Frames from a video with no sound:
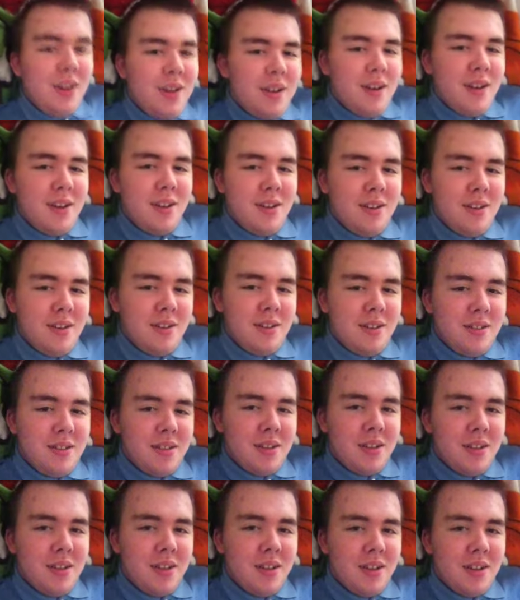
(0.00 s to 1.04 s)
And
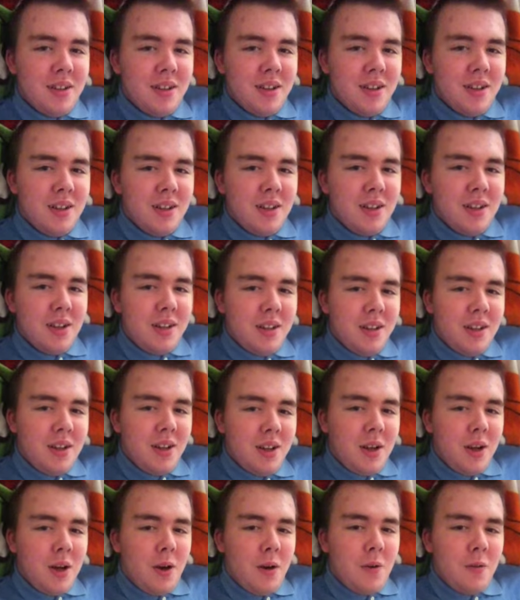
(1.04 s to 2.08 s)

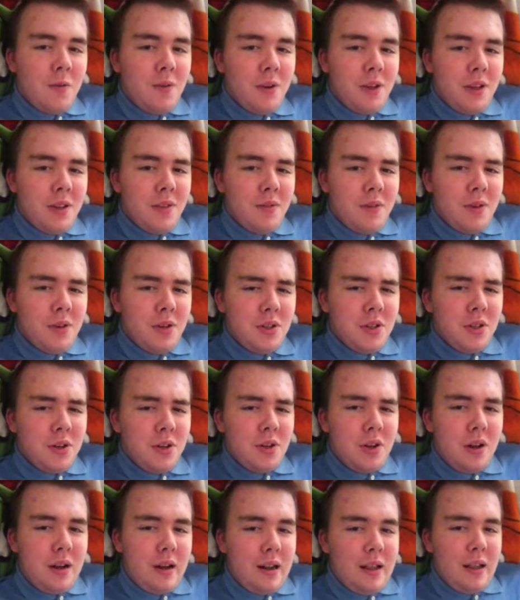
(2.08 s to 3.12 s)
hopefully in the future I'll get